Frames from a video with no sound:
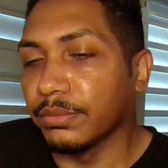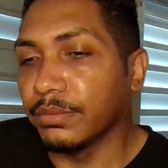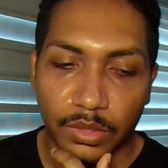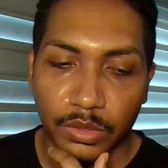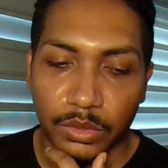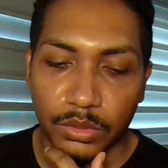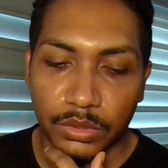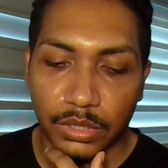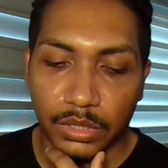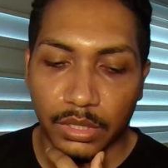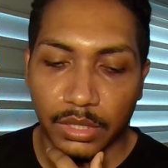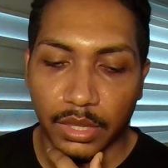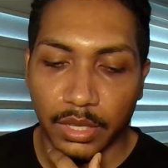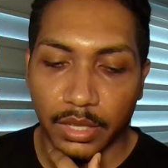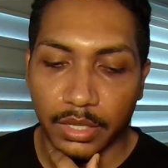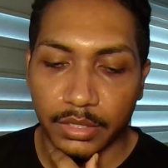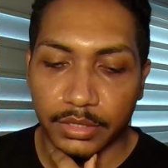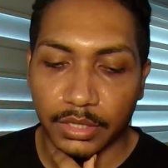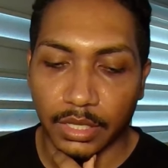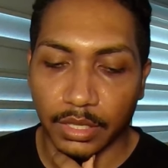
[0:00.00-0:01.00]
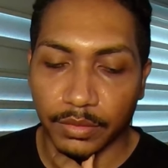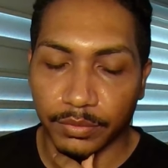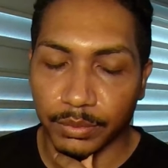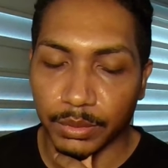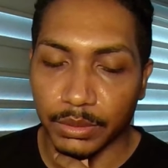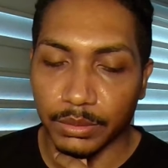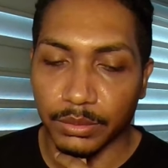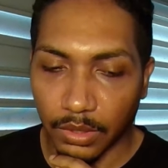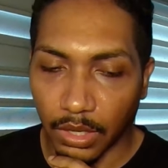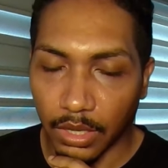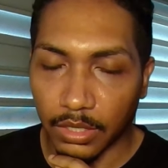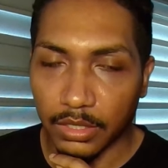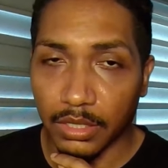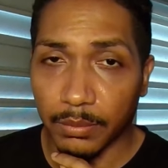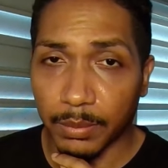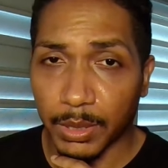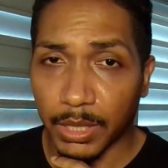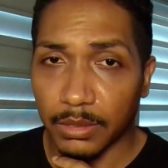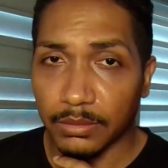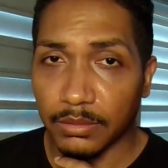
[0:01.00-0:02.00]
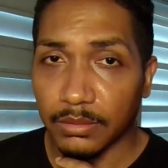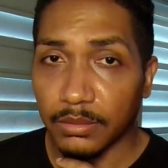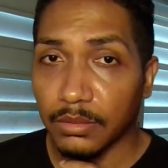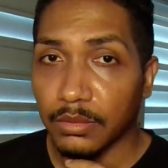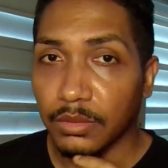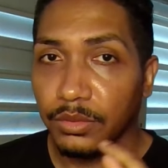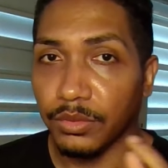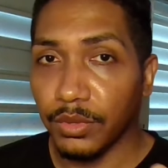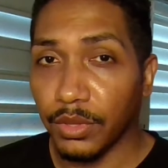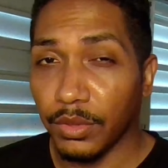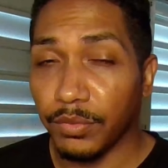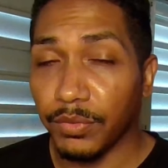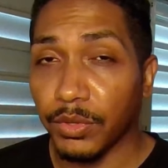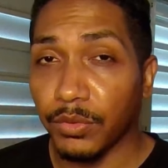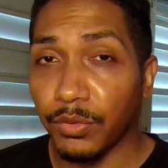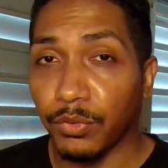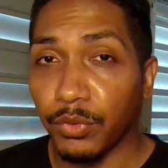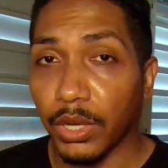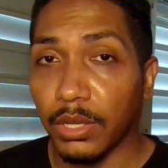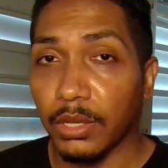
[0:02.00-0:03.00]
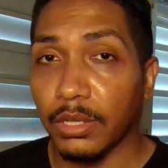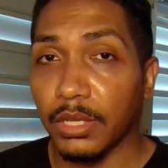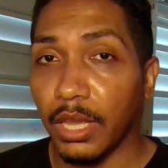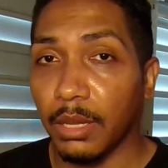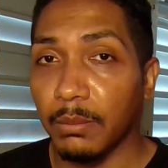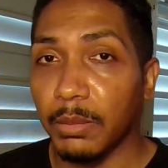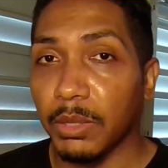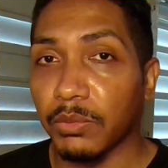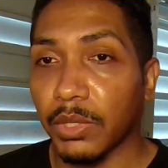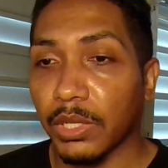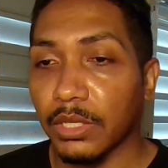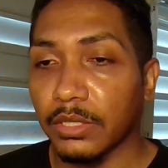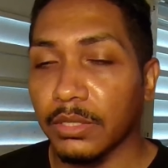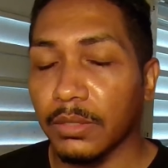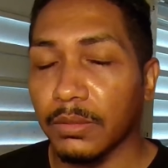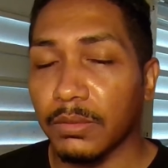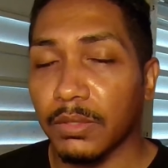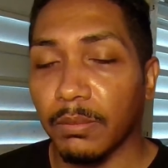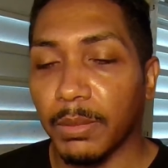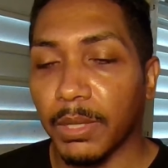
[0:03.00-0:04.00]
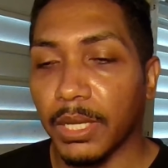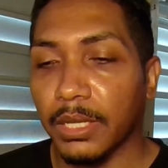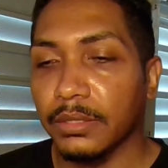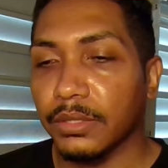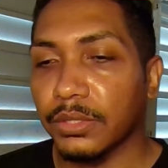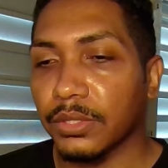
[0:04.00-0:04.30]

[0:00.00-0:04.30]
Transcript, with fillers: Those are thoughts I've been talking about with a few gaming relatives of mine.